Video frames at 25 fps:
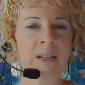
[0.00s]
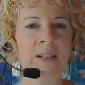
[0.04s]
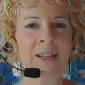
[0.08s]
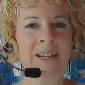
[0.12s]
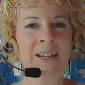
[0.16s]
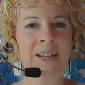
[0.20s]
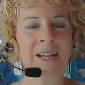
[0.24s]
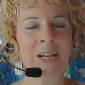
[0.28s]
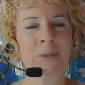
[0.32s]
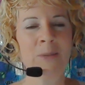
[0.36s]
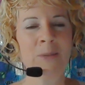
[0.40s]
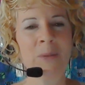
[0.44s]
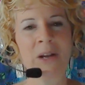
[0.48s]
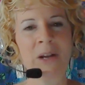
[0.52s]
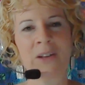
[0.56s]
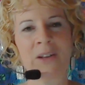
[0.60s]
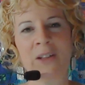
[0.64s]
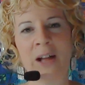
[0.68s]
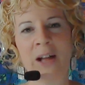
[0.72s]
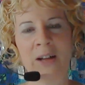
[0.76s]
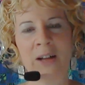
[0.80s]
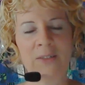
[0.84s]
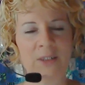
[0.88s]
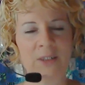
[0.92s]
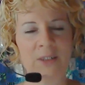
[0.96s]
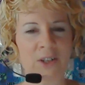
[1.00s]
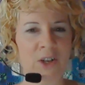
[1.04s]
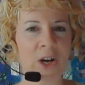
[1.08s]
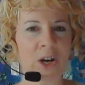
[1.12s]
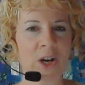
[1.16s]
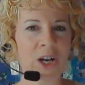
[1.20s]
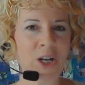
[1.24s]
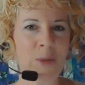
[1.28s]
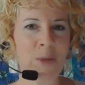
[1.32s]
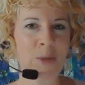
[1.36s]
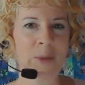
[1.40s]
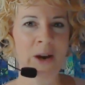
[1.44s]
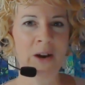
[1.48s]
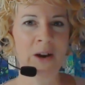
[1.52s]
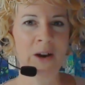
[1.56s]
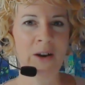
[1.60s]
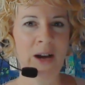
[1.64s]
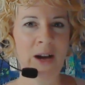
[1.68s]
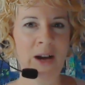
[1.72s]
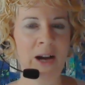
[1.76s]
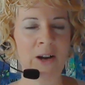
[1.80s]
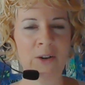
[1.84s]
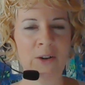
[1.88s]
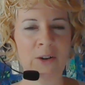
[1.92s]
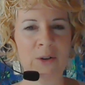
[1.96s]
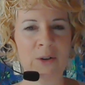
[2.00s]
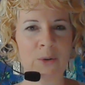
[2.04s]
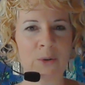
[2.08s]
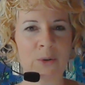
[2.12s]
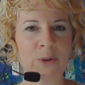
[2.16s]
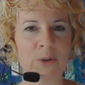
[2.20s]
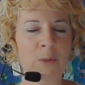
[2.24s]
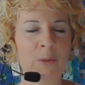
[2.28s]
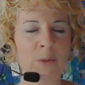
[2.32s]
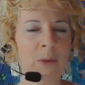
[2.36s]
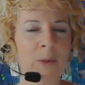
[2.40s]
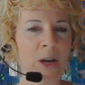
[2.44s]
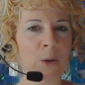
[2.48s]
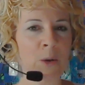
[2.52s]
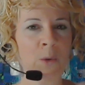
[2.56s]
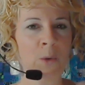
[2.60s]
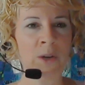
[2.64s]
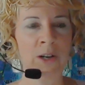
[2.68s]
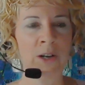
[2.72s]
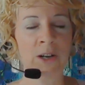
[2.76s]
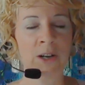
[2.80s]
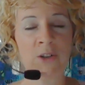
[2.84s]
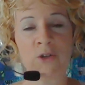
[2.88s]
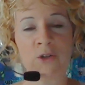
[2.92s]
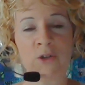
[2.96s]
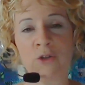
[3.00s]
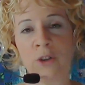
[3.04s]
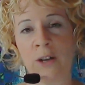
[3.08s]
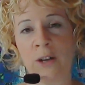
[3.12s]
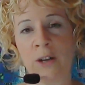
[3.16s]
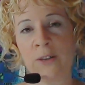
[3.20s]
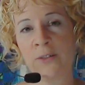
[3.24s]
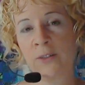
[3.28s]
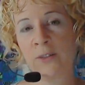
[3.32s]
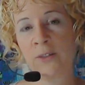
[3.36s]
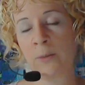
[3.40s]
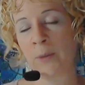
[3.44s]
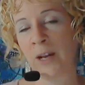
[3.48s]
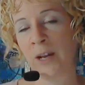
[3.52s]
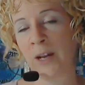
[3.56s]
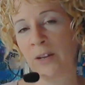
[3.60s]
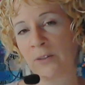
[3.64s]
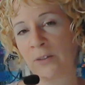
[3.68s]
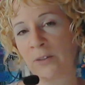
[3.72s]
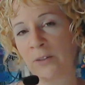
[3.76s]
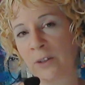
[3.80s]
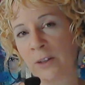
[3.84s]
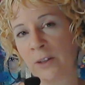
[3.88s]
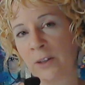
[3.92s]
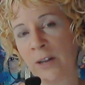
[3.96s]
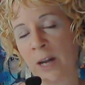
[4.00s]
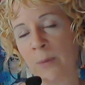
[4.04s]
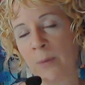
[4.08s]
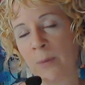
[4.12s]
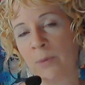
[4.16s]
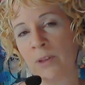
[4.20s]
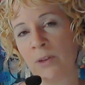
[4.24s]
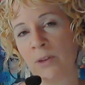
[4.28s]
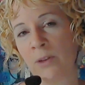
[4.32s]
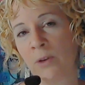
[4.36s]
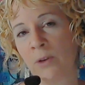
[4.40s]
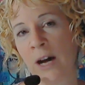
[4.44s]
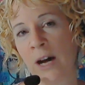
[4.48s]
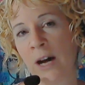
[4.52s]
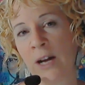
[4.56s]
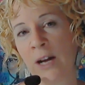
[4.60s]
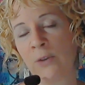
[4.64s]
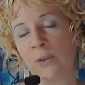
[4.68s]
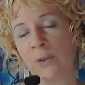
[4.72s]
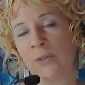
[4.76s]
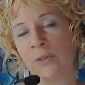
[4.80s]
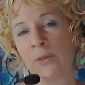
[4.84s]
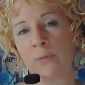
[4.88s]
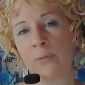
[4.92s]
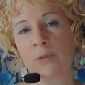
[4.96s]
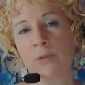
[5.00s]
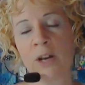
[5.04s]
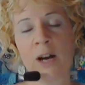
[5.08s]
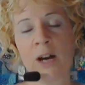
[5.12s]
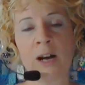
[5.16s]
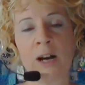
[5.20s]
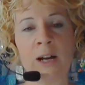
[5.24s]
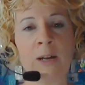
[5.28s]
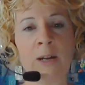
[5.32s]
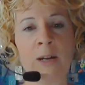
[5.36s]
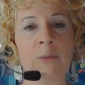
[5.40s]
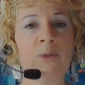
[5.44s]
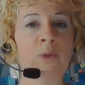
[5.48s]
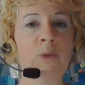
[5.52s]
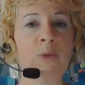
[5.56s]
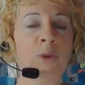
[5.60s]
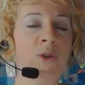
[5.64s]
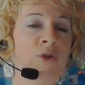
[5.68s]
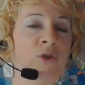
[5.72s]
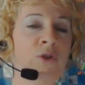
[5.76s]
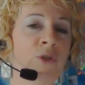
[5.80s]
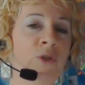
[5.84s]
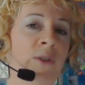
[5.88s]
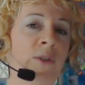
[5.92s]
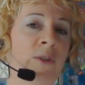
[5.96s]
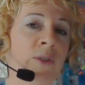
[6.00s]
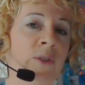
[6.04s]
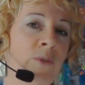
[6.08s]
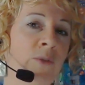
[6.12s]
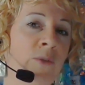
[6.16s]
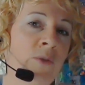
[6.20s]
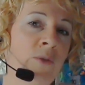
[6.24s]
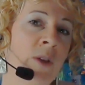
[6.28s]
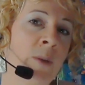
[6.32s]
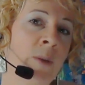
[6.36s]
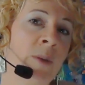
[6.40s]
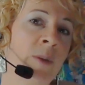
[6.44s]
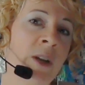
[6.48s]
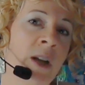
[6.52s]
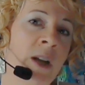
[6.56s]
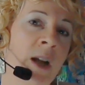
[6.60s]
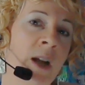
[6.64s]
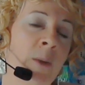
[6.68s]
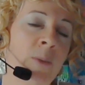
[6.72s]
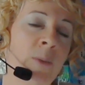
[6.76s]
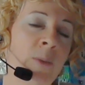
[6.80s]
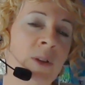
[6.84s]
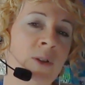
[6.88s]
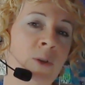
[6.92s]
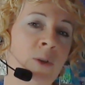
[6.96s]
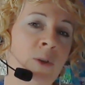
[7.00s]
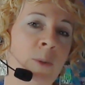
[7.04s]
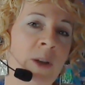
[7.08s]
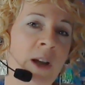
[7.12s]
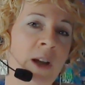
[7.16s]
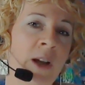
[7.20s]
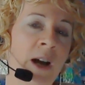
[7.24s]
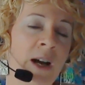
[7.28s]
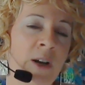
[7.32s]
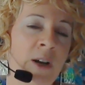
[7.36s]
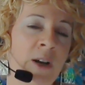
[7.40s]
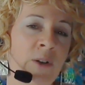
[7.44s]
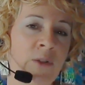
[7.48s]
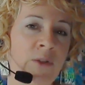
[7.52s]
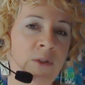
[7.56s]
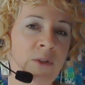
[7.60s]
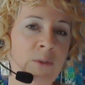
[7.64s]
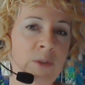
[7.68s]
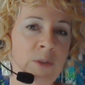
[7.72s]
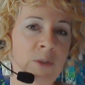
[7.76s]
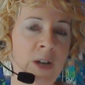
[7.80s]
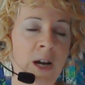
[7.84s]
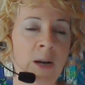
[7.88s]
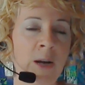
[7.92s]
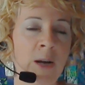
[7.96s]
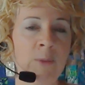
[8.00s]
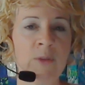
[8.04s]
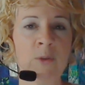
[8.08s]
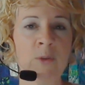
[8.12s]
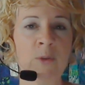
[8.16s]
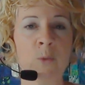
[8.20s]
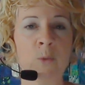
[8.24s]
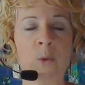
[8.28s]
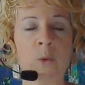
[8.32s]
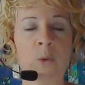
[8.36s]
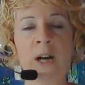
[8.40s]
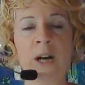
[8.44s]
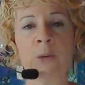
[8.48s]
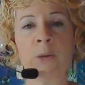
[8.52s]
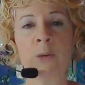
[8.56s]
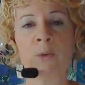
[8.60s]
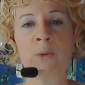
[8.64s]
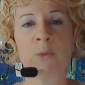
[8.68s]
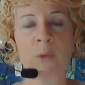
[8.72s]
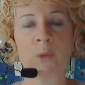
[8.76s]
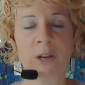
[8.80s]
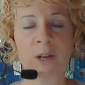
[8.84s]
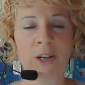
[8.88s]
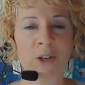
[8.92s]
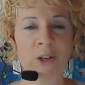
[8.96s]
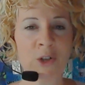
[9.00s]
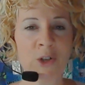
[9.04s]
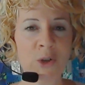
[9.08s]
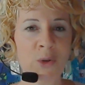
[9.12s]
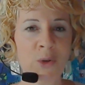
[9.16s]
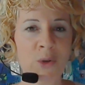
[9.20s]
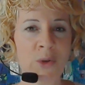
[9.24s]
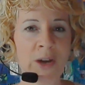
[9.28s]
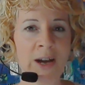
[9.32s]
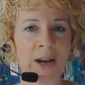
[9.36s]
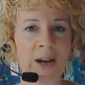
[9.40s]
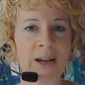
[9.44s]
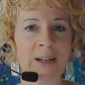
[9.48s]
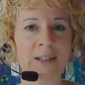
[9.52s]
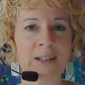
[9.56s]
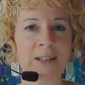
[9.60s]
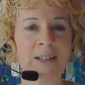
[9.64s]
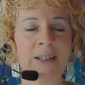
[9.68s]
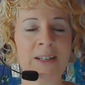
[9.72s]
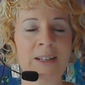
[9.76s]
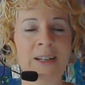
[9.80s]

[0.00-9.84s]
In my class, I talk about how you might want to adjust the masculine up a little higher sometimes, or adjust the feminine up a little bit higher sometimes, and why you would want to do that.